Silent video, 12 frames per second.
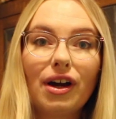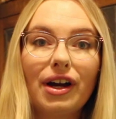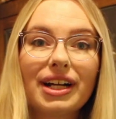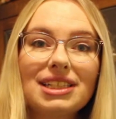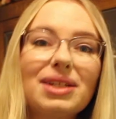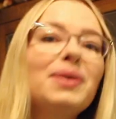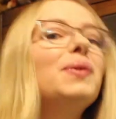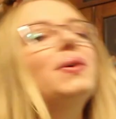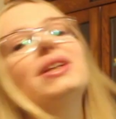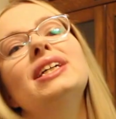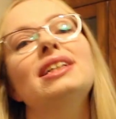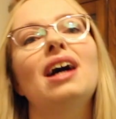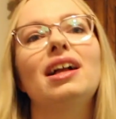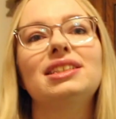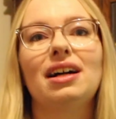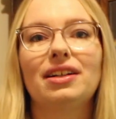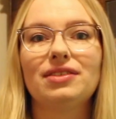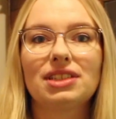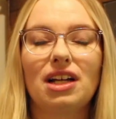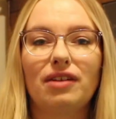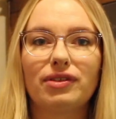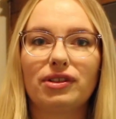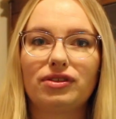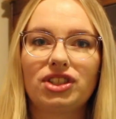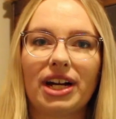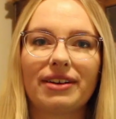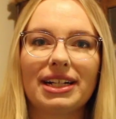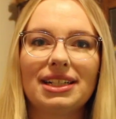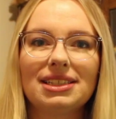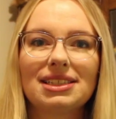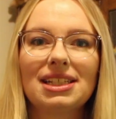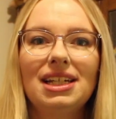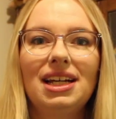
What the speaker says: Okay, so I ordered a ton of stuff off Cherries,